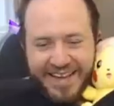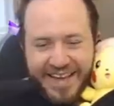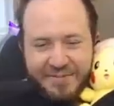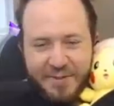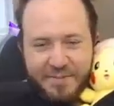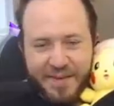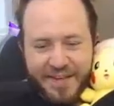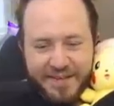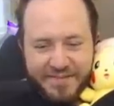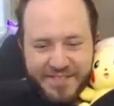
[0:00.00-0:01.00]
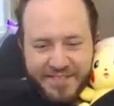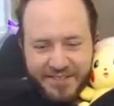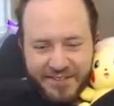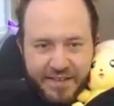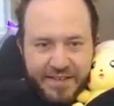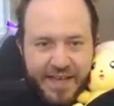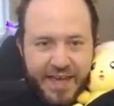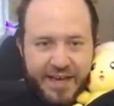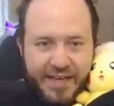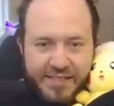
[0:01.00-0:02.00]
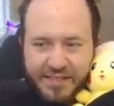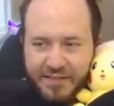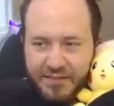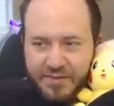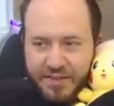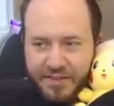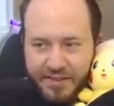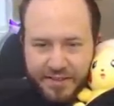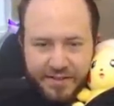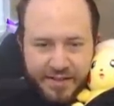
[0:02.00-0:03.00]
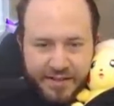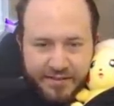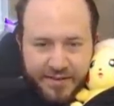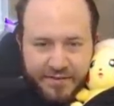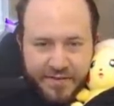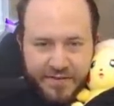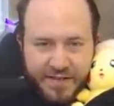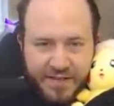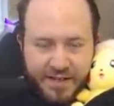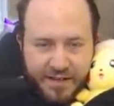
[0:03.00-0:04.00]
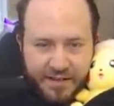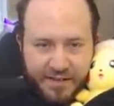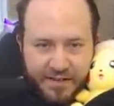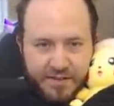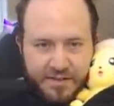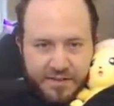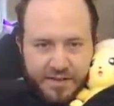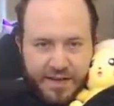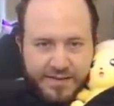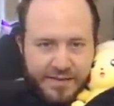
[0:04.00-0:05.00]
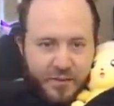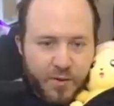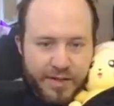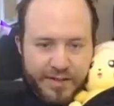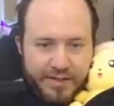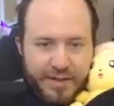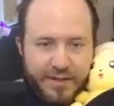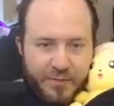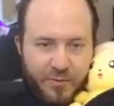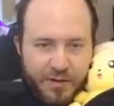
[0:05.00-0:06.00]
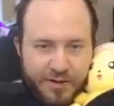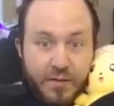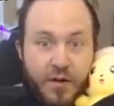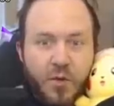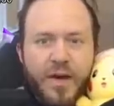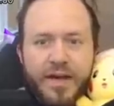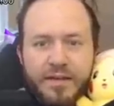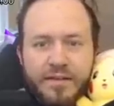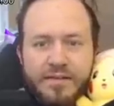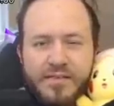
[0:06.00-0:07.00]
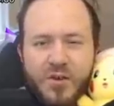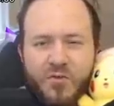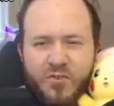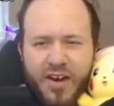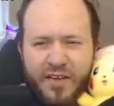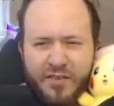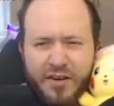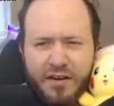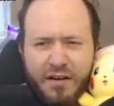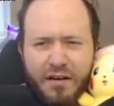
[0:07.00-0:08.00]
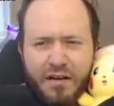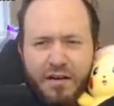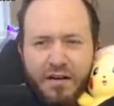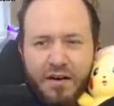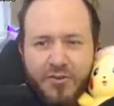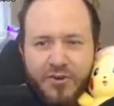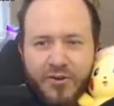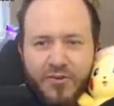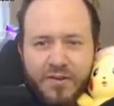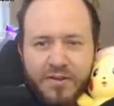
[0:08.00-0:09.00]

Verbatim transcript: And we beat him too. He can't actually do anything here, right? We have 15 health. He has to win in lane one. Oh wait, does this go forever? Oh no.